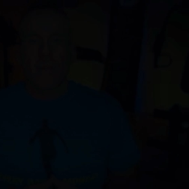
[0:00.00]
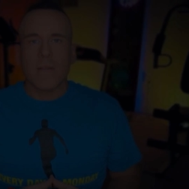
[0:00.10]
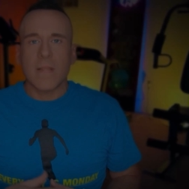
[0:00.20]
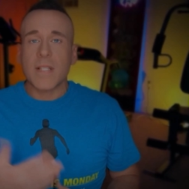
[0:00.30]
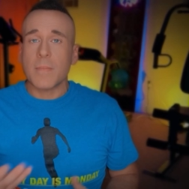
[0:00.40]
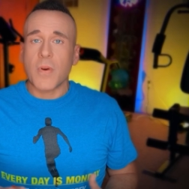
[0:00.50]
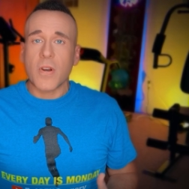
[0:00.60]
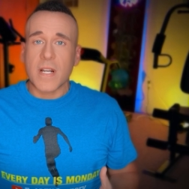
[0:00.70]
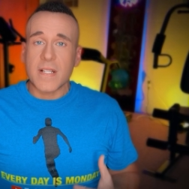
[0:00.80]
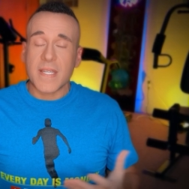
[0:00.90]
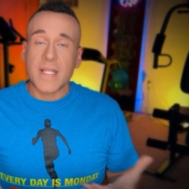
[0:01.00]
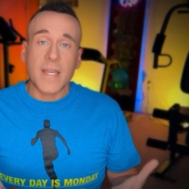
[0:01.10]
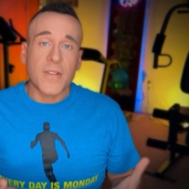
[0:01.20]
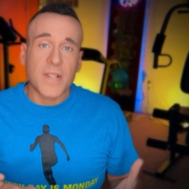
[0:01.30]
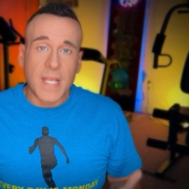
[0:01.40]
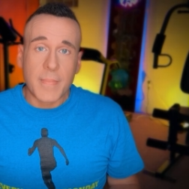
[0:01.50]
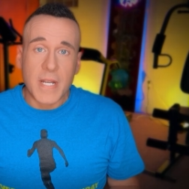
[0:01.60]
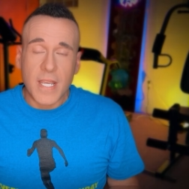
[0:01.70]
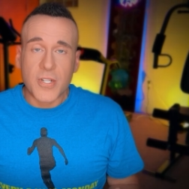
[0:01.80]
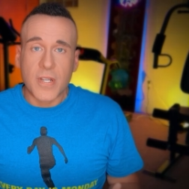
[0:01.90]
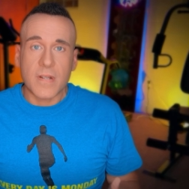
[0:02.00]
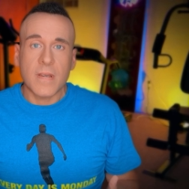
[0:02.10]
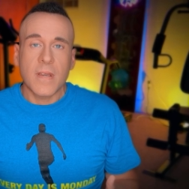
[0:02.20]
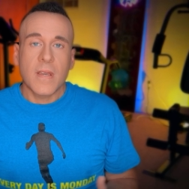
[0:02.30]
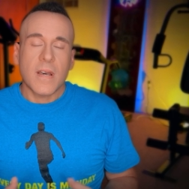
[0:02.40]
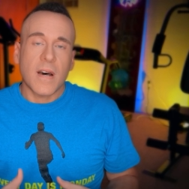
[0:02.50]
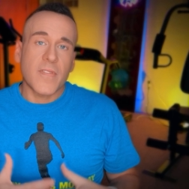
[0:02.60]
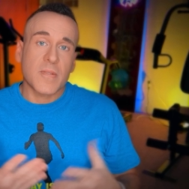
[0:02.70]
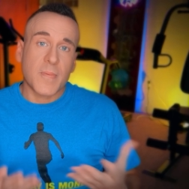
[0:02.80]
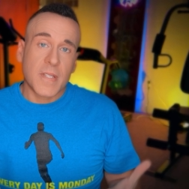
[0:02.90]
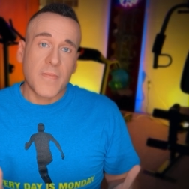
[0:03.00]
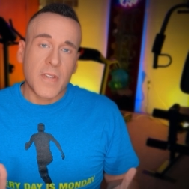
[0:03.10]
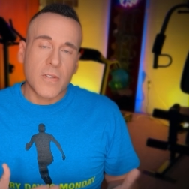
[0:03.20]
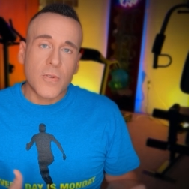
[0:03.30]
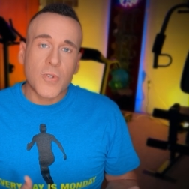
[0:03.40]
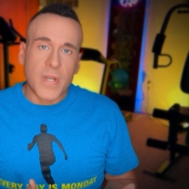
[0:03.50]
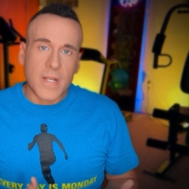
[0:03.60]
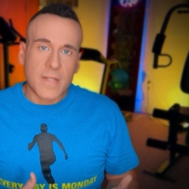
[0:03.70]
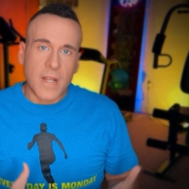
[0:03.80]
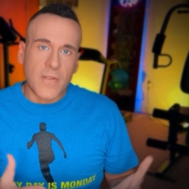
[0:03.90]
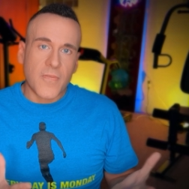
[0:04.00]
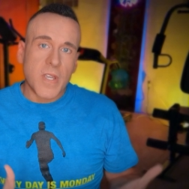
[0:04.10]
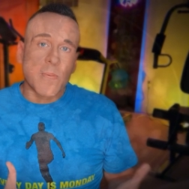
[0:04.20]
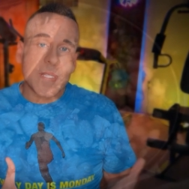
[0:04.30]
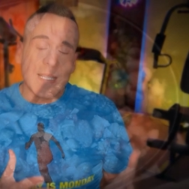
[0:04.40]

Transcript: Let's embark on a detailed examination of the specific nutrients that are frequently